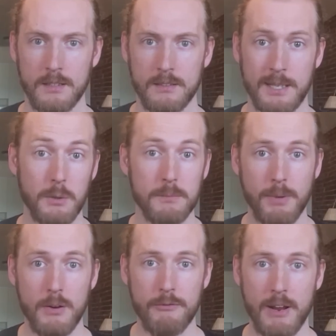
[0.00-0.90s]
Now, a
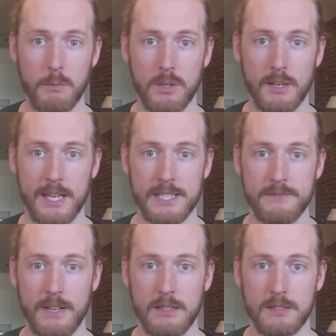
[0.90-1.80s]
component framework like
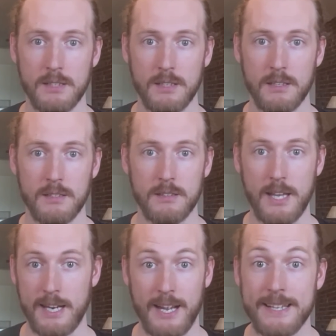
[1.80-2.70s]
Svelte
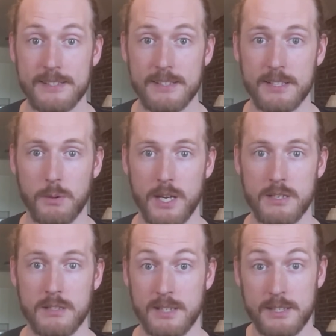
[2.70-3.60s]
cannot answer these
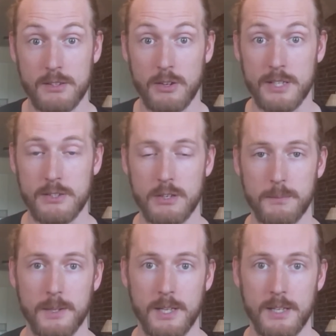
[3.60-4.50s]
questions. It's not its
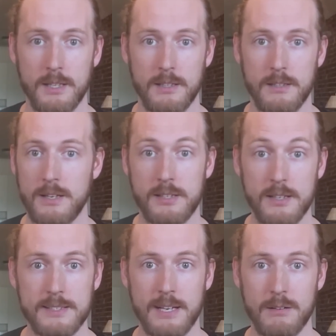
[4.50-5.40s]
job. And it
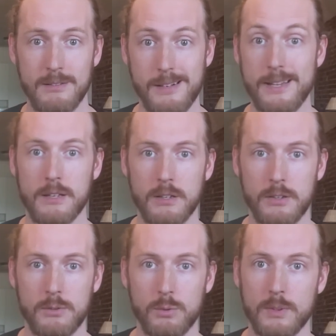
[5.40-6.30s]
turns out neither can
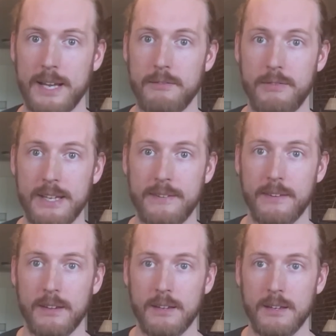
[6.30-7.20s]
a tool like Vite.
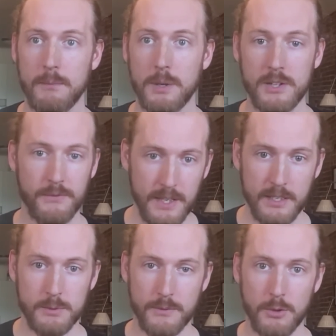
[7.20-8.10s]
Because
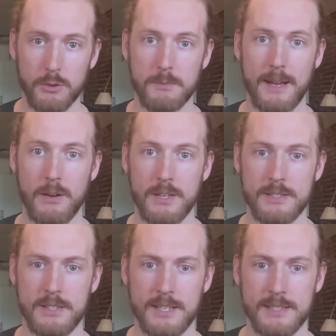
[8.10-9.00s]
Vite, as we've talked about,
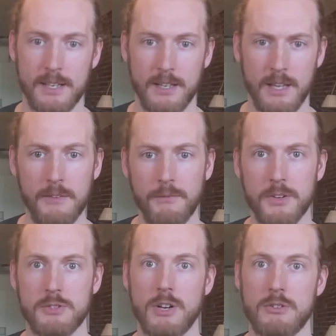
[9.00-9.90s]
is this
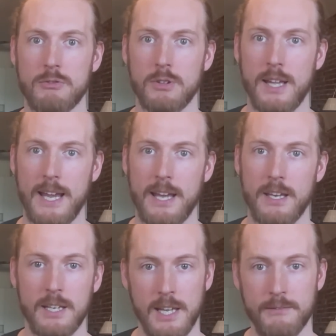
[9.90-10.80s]
infrastructural layer,
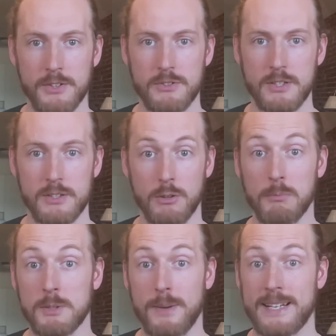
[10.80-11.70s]
and infrastructure
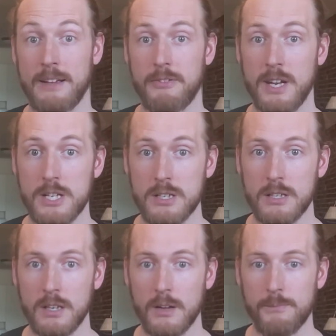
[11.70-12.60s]
almost by
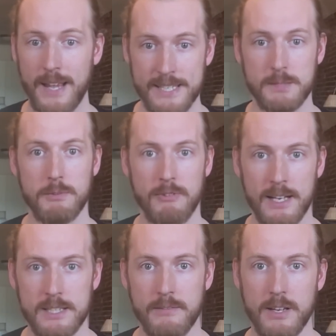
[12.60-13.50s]
definition has to be
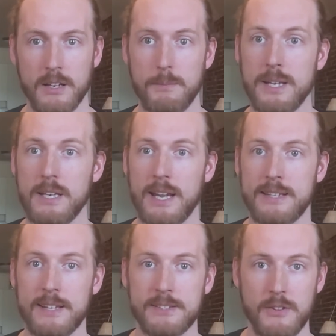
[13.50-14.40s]
relatively
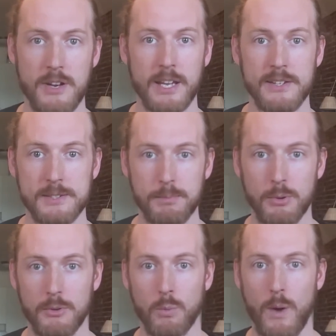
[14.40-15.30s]
unopinionated so that it can
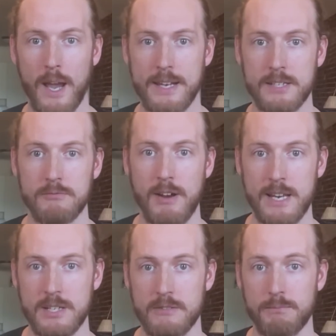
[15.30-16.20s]
support the widest
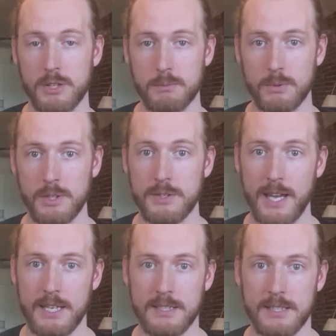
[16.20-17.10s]
range of possible use
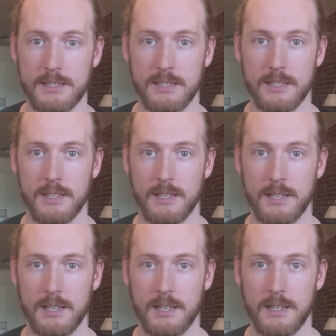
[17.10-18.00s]
cases.
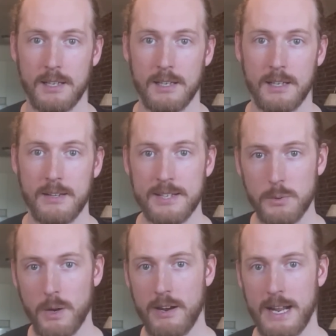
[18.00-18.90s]
And this is
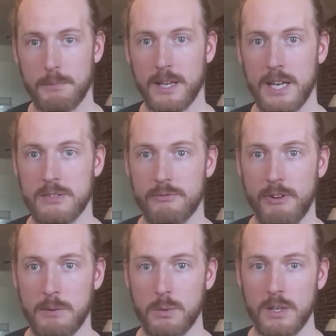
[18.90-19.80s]
where an application
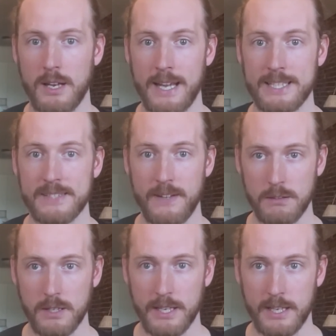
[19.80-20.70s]
framework like
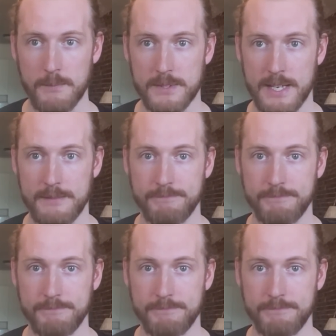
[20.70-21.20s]
SvelteKit comes in.